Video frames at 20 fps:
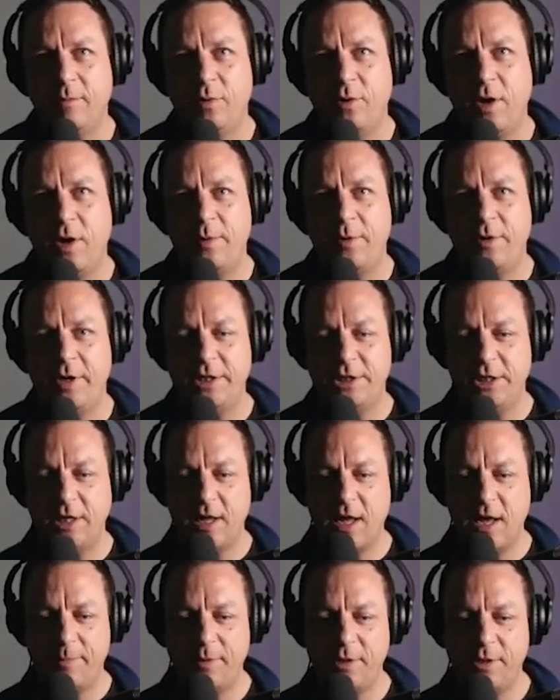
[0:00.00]
preparation
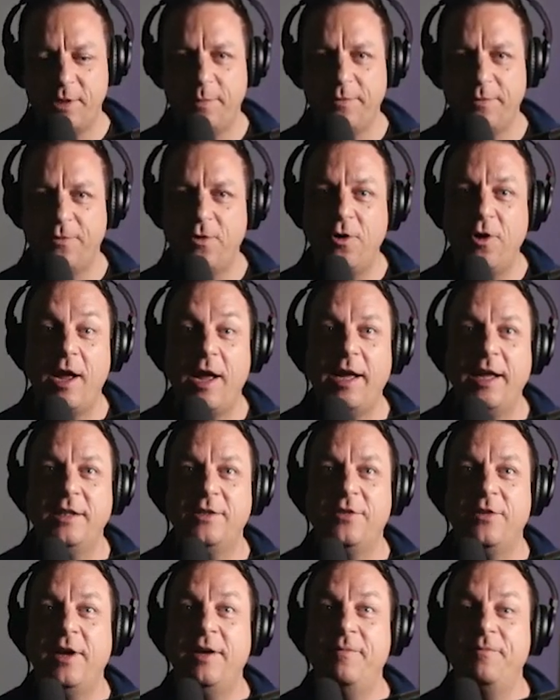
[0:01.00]
happens
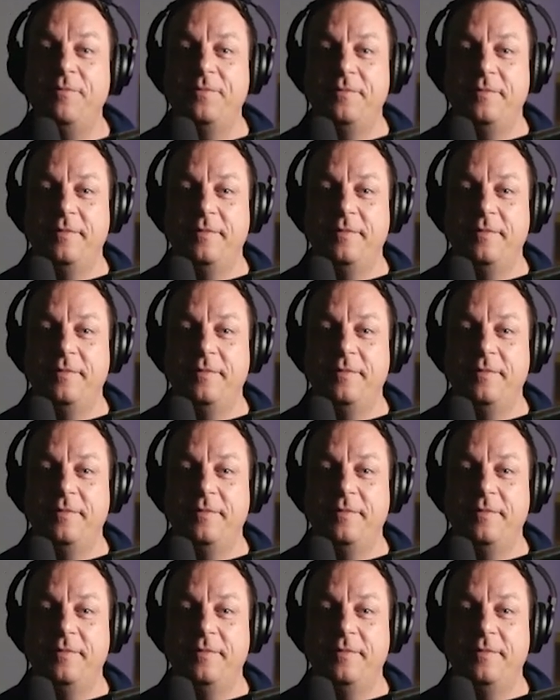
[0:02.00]
beforehand, right?